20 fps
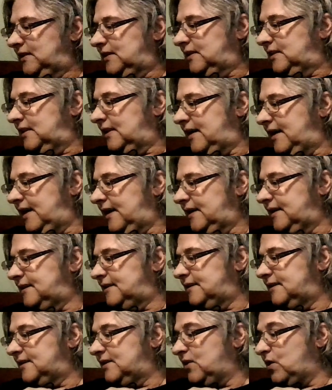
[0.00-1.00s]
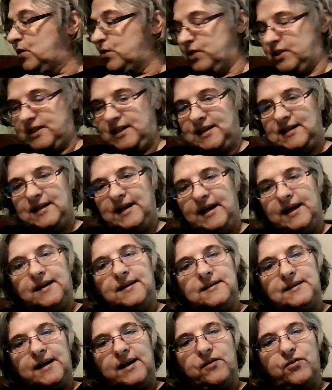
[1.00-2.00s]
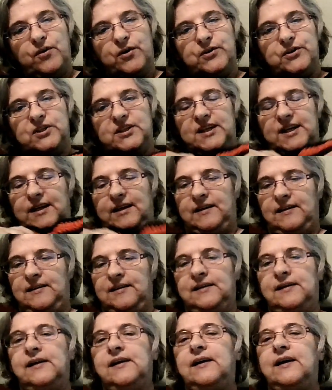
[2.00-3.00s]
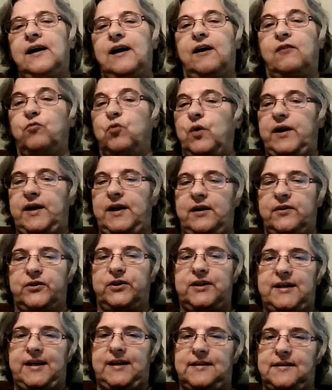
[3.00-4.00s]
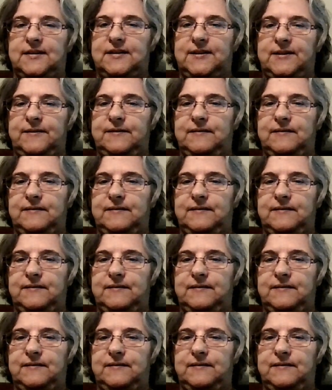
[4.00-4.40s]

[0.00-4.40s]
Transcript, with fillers: today is thirteen day, day thirteen of one hundred days.